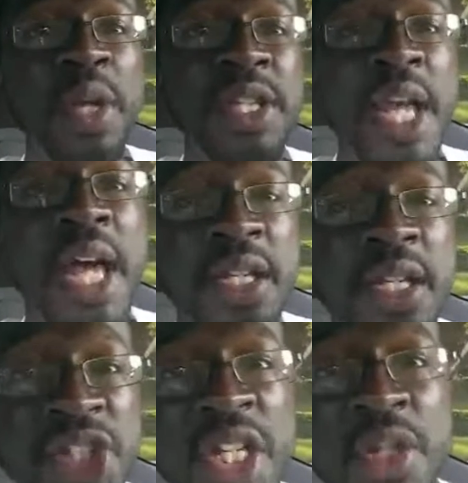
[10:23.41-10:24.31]
had a
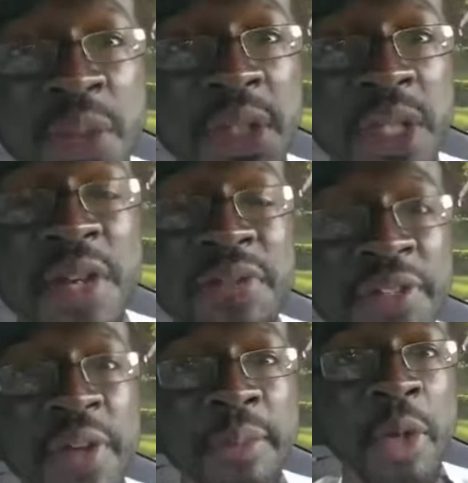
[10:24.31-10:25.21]
genuine Love
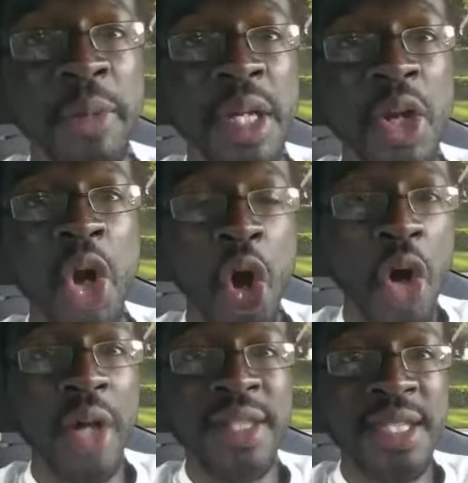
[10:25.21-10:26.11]
Different moment
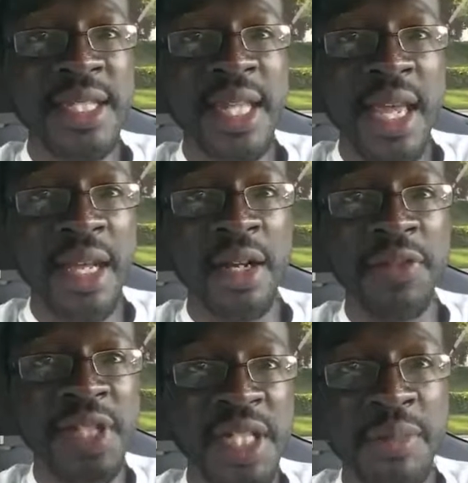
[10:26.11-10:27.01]
on the set
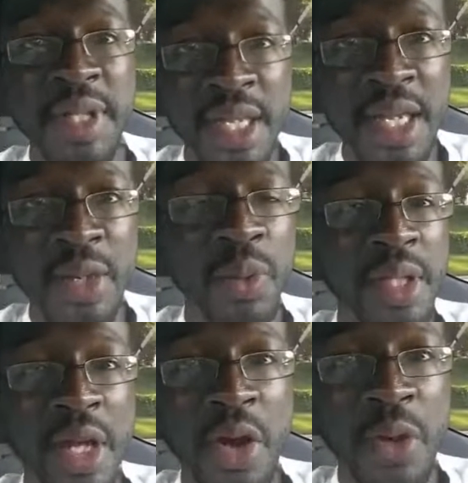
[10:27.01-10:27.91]
of TBN with
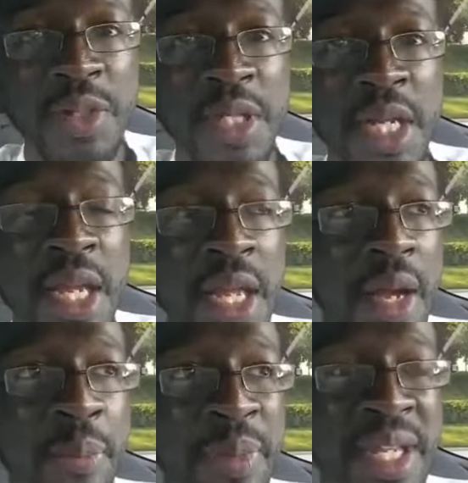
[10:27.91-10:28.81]
the host,
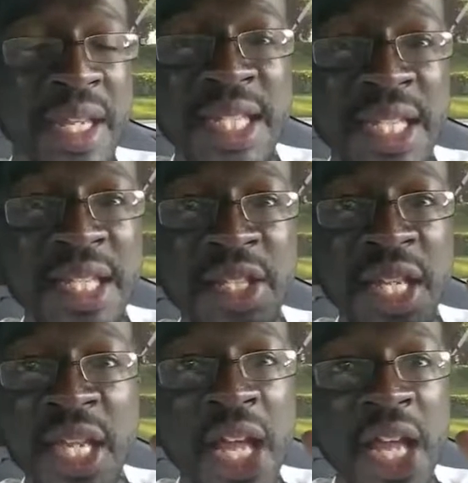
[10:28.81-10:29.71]
because
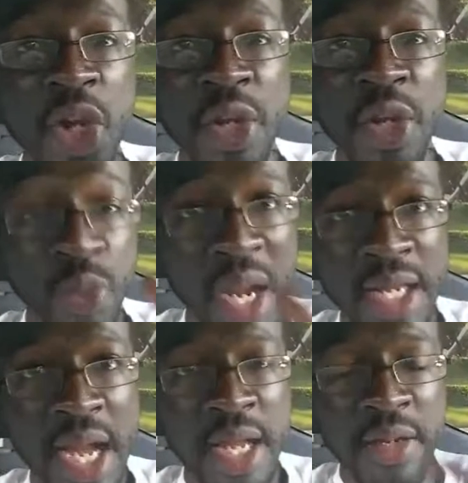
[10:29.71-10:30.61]
he had no, a white
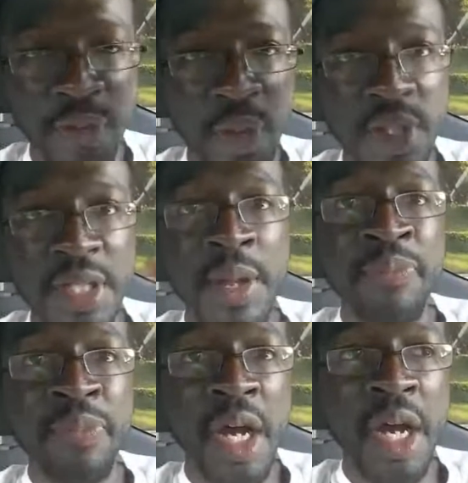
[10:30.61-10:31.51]
guy, of course,
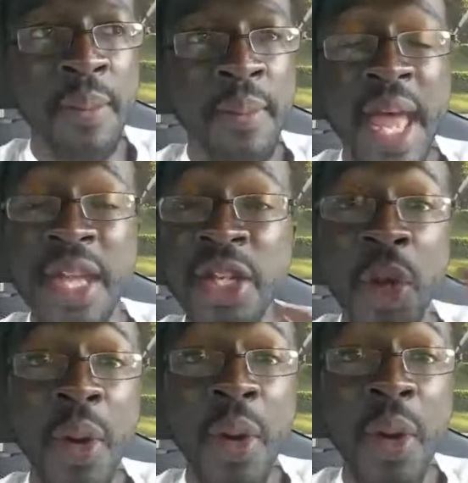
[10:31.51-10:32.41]
had
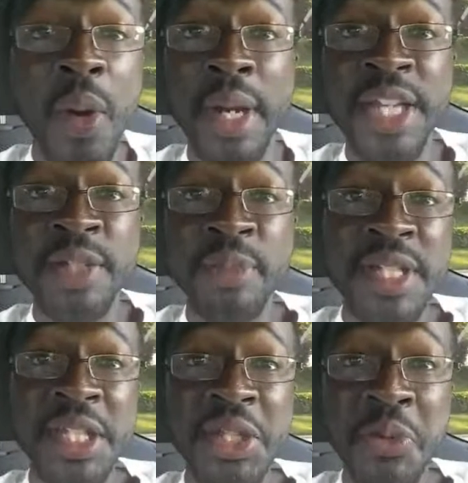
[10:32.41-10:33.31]
no idea what
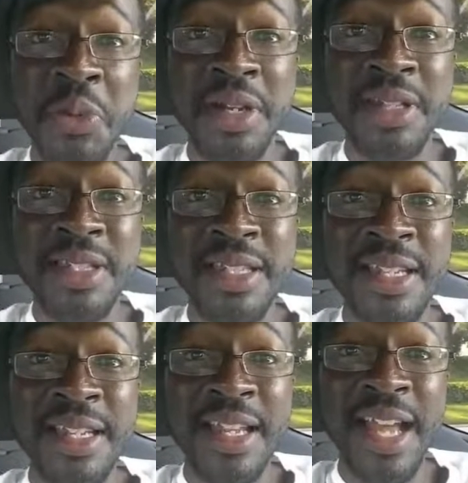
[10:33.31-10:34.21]
a HBCU
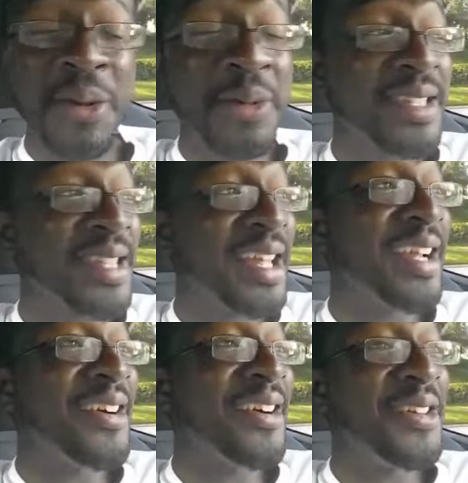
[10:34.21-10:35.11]
was. I was
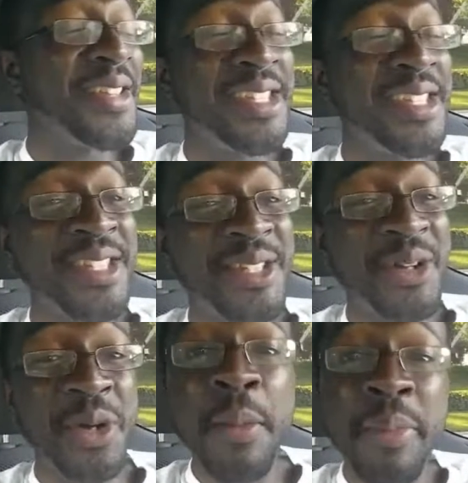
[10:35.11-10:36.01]
like, oh, this is
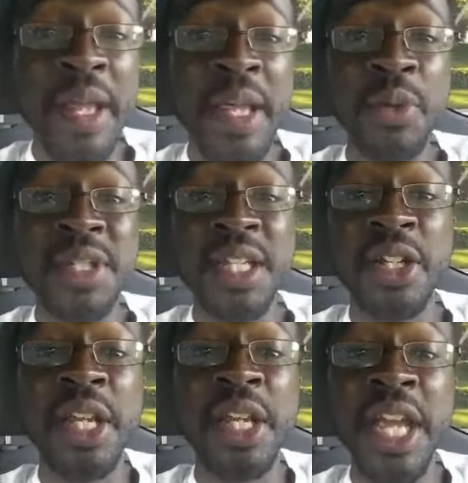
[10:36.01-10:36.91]
so, but it was a
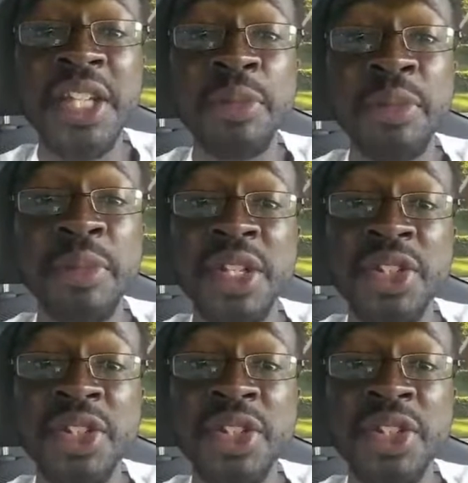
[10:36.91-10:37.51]
good connection because